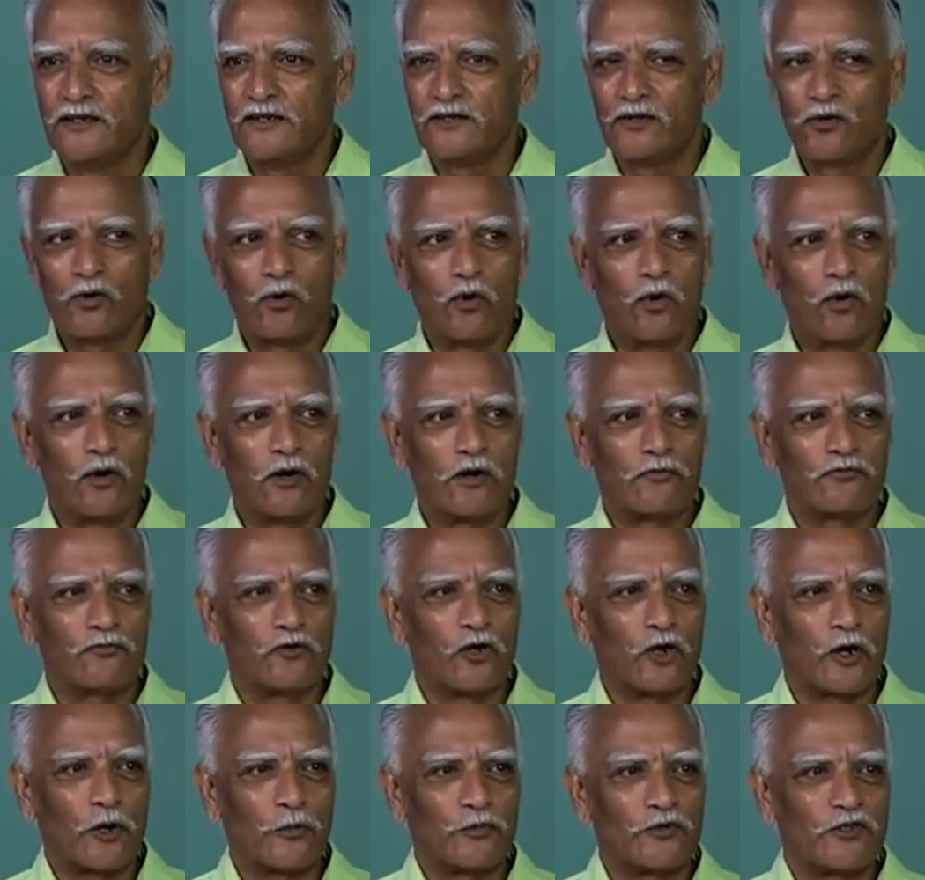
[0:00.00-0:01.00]
the whole of
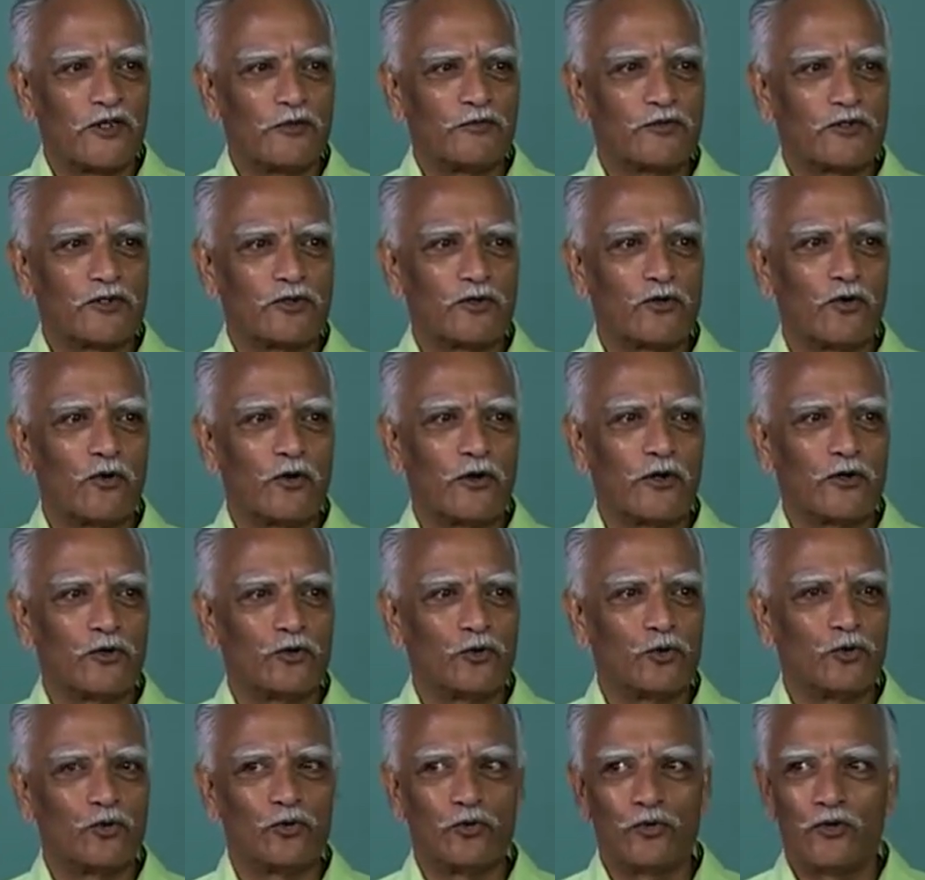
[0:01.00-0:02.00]
Europe seems to go
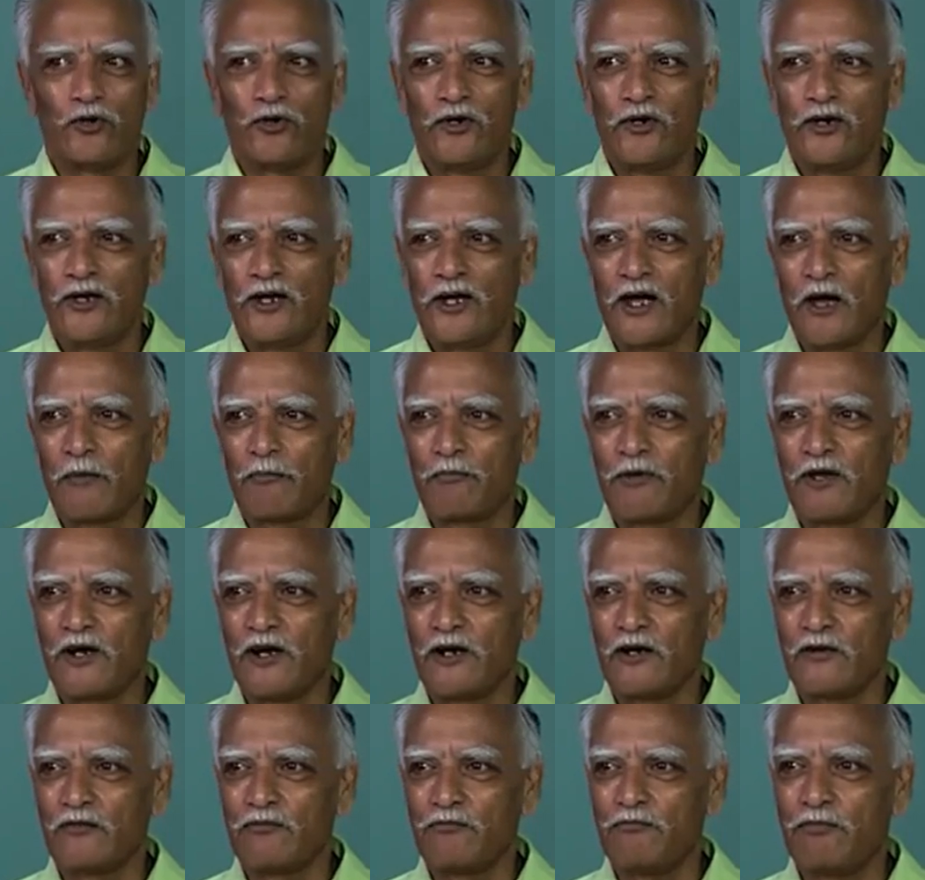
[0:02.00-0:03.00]
into a
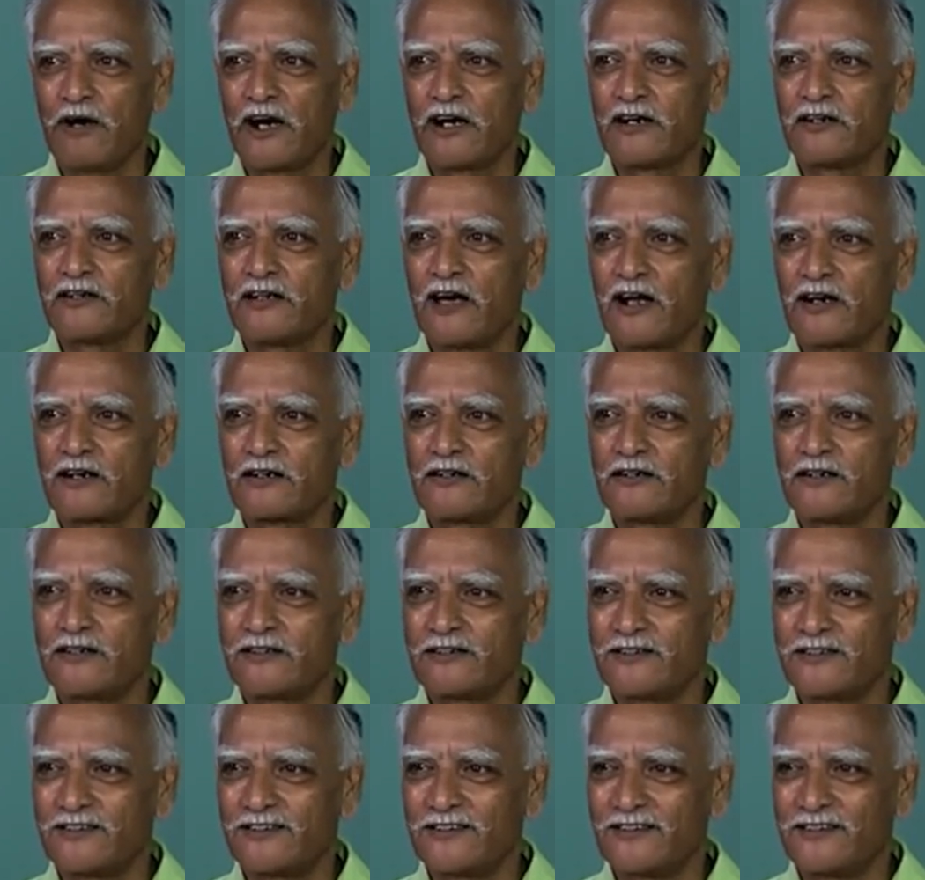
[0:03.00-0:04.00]
period of big
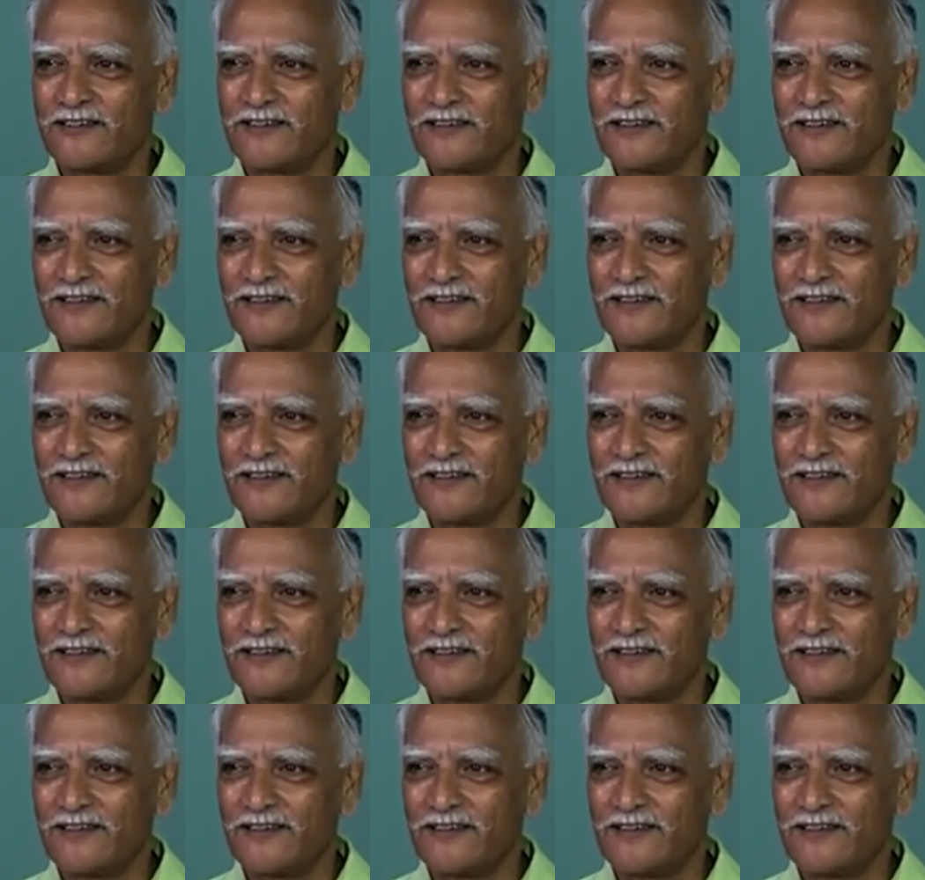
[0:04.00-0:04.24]
darkness.